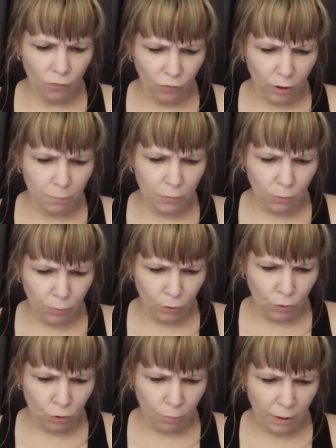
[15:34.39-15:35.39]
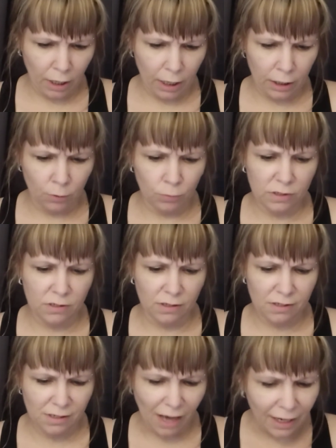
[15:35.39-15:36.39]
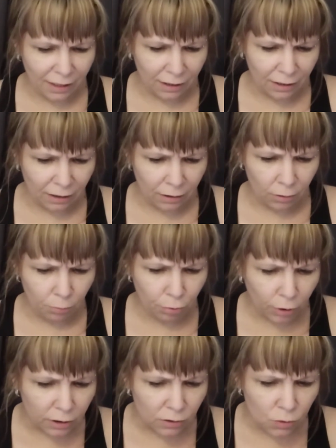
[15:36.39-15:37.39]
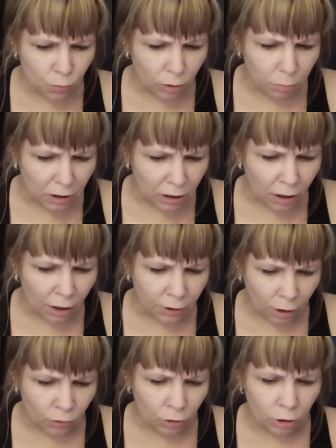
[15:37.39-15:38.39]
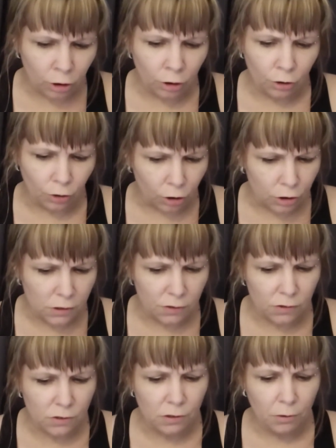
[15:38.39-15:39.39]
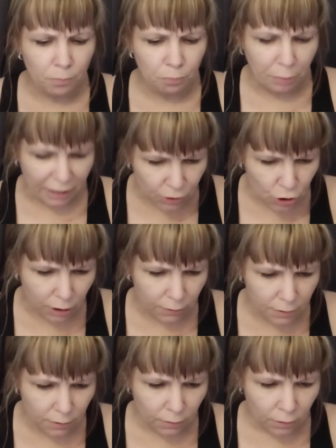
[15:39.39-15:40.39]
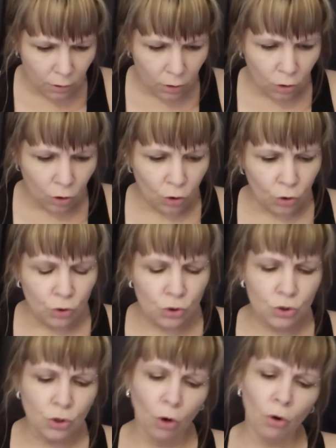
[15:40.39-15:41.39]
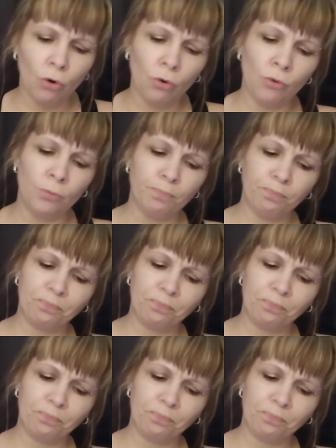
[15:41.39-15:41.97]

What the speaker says: from the room, and it was decided Prince would be another nurse's patient. So,